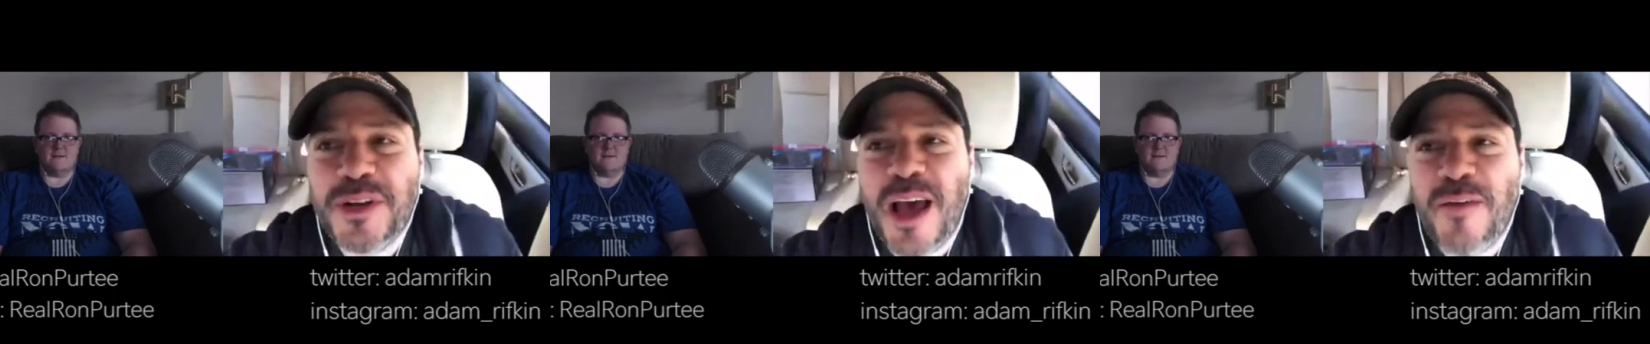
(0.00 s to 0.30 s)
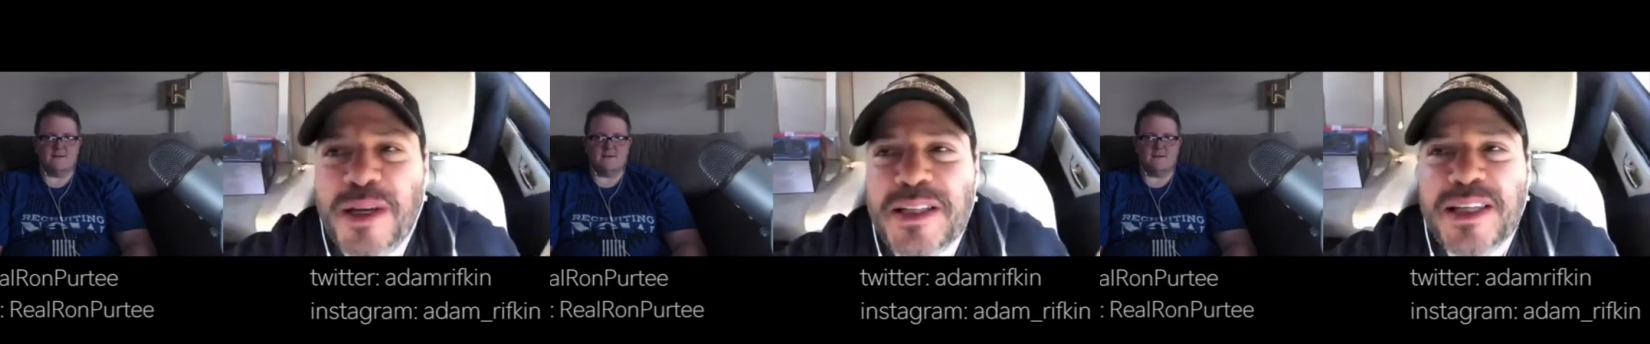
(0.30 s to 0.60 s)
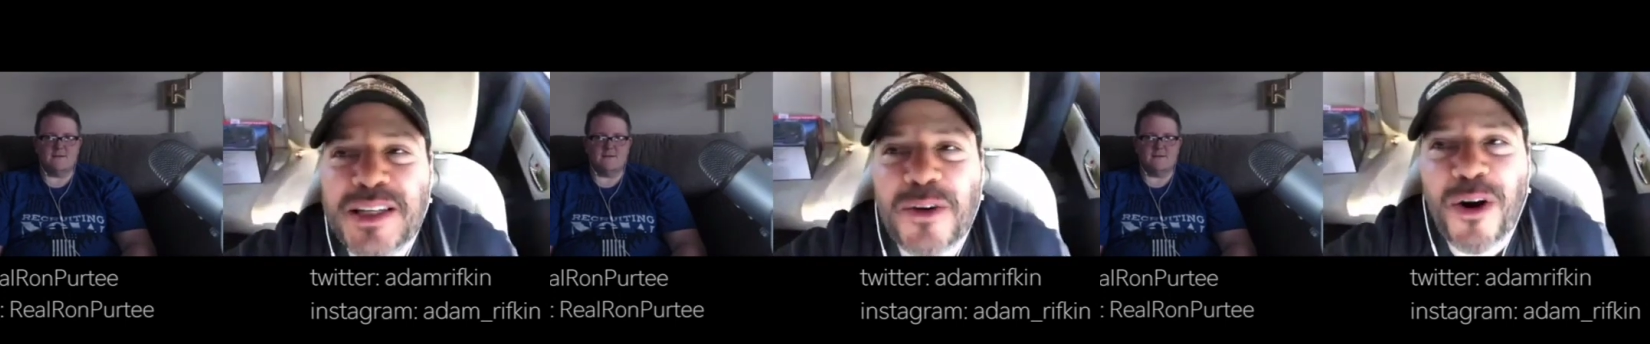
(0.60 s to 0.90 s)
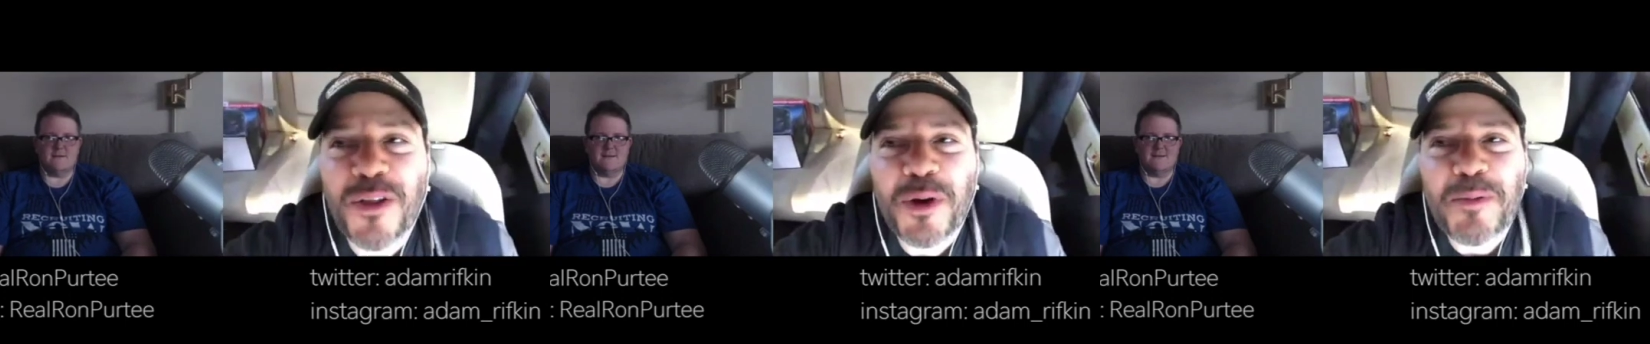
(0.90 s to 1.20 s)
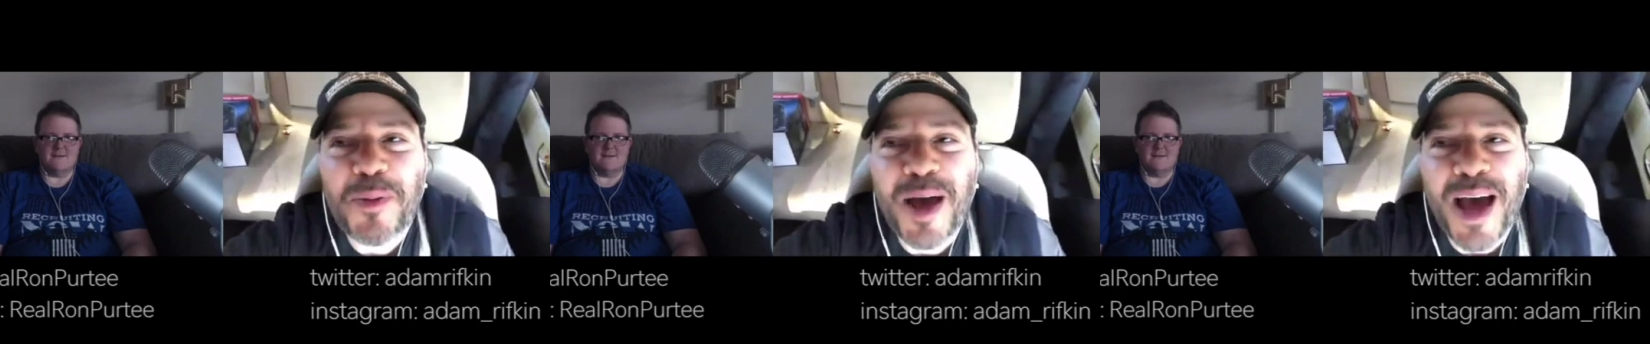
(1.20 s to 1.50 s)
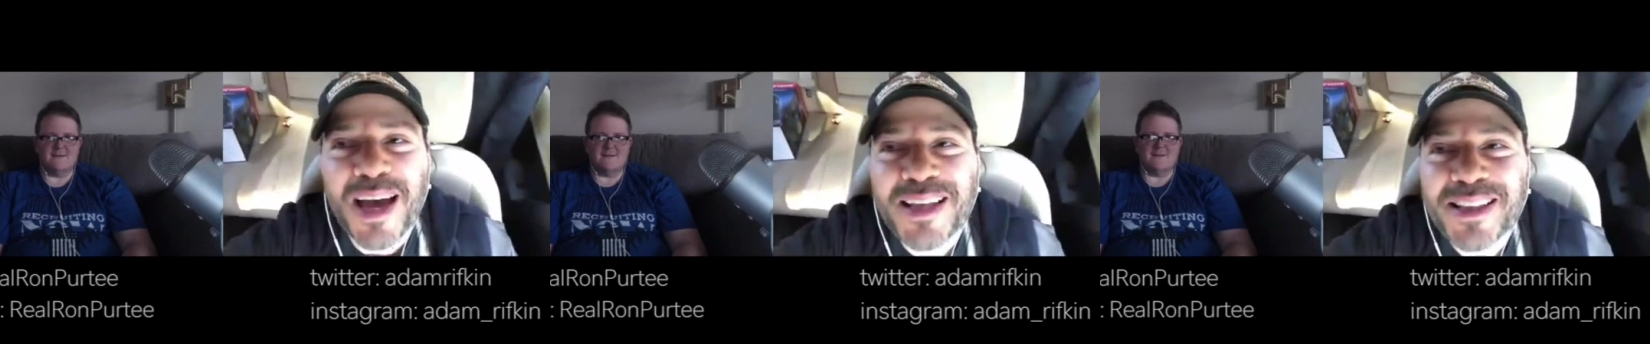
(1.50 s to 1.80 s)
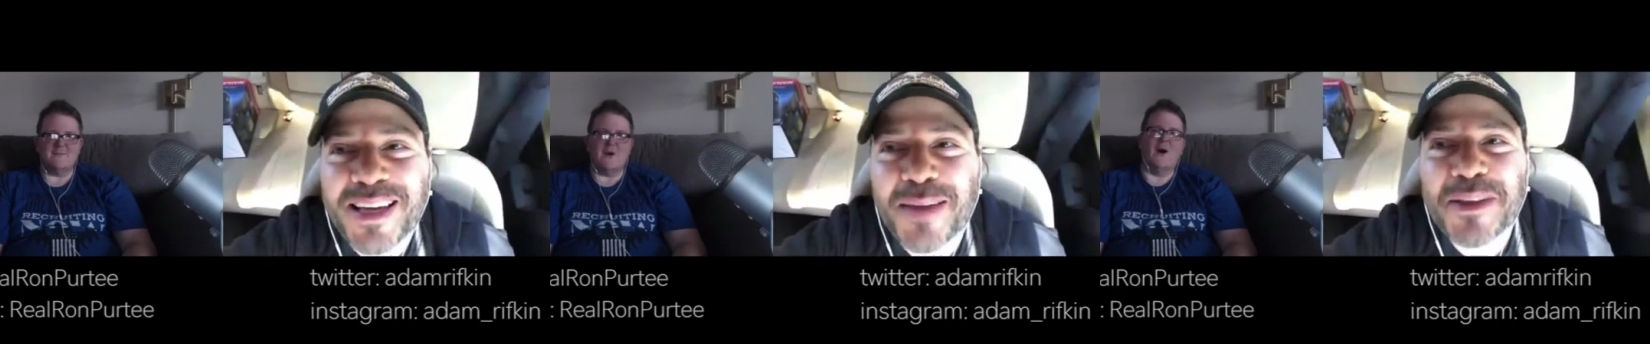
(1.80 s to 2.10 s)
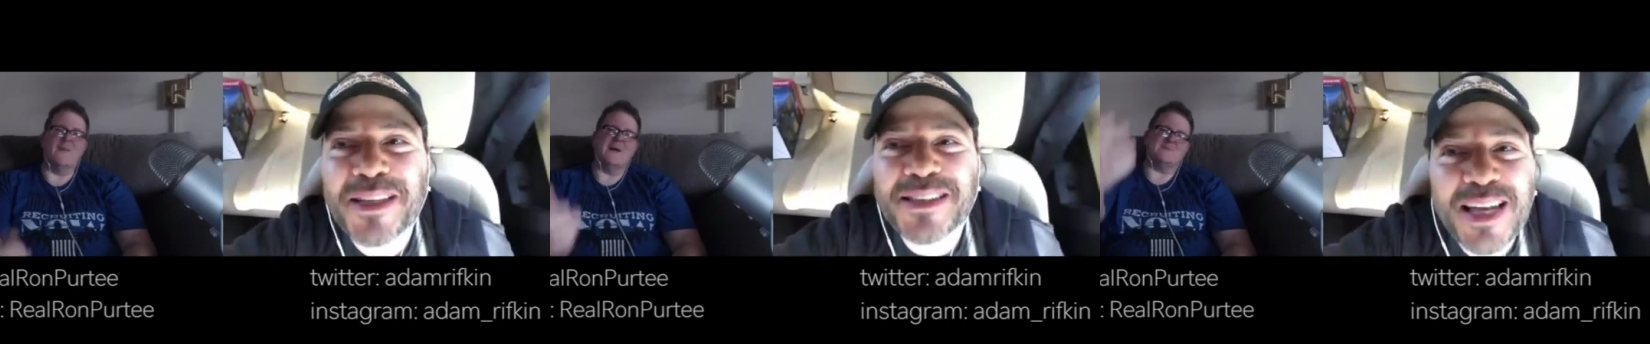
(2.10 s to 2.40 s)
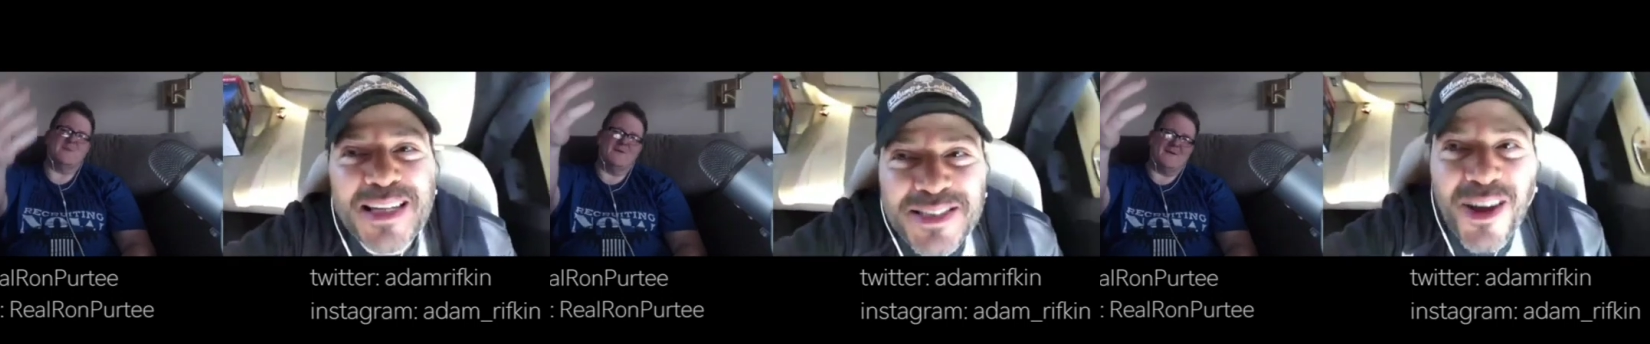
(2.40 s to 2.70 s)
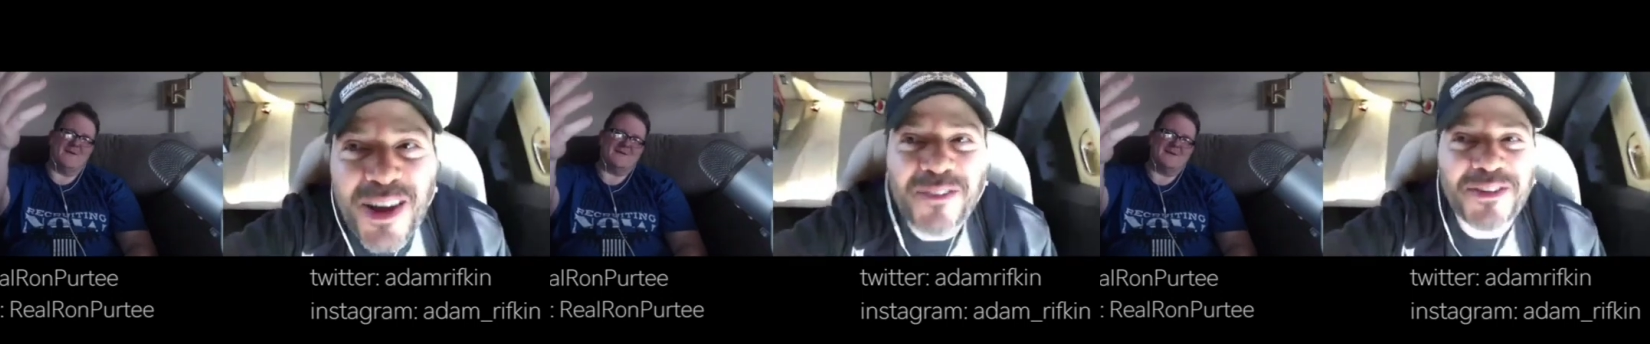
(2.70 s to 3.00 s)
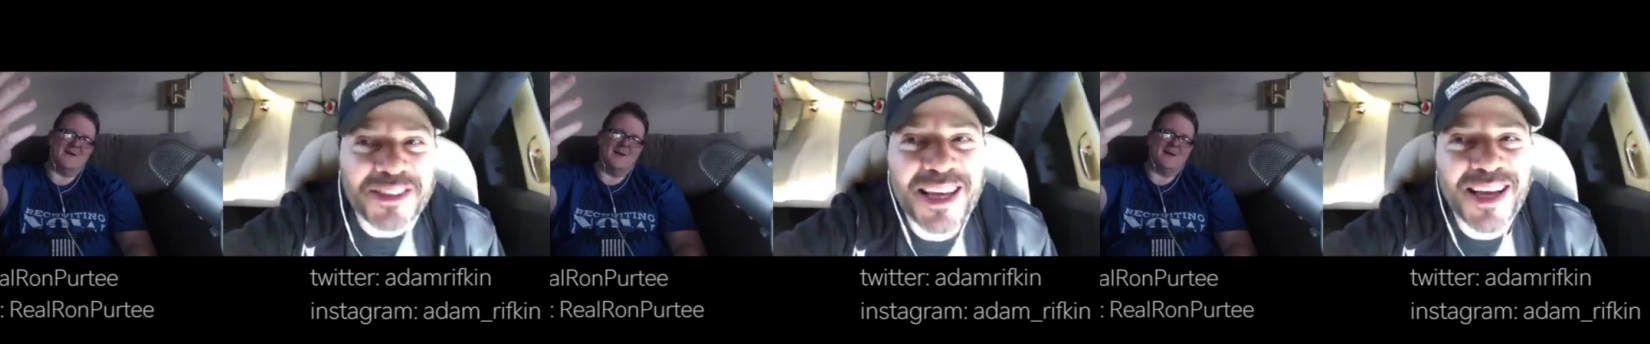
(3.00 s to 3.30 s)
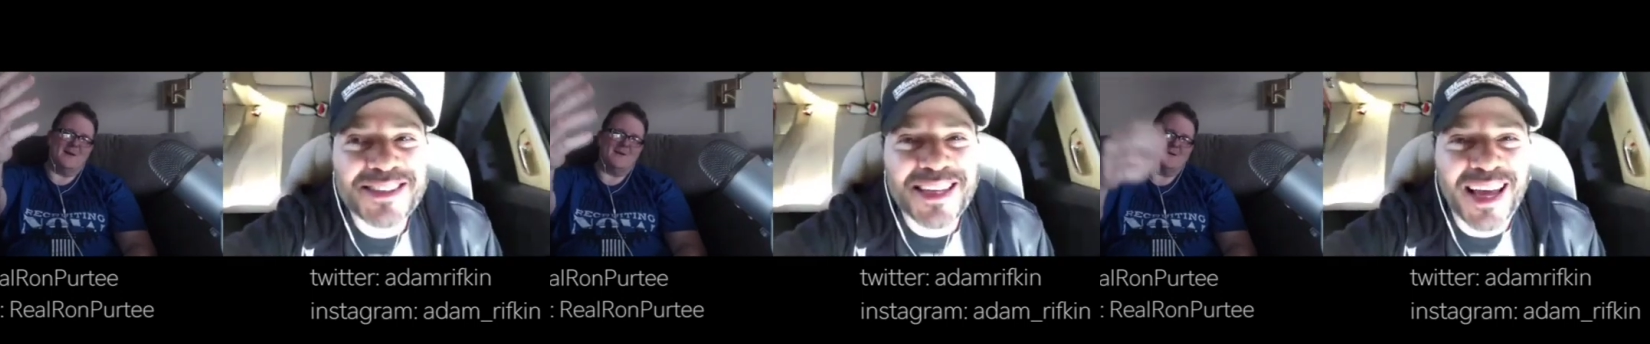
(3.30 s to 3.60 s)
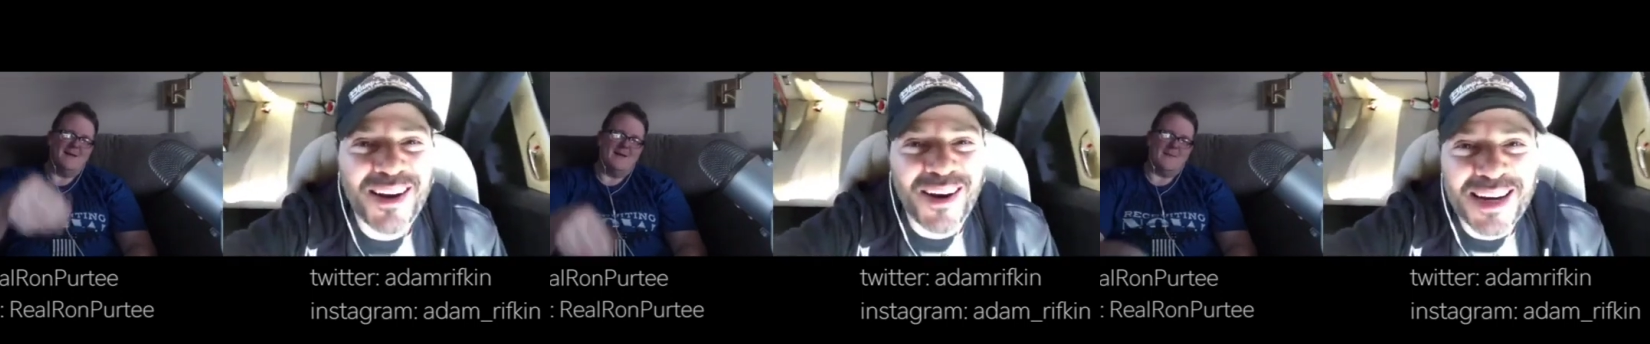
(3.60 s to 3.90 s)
Speaker 1: have my seat go all the way back. Like oh, I'm that's perfect. Shop. There you go. How's that?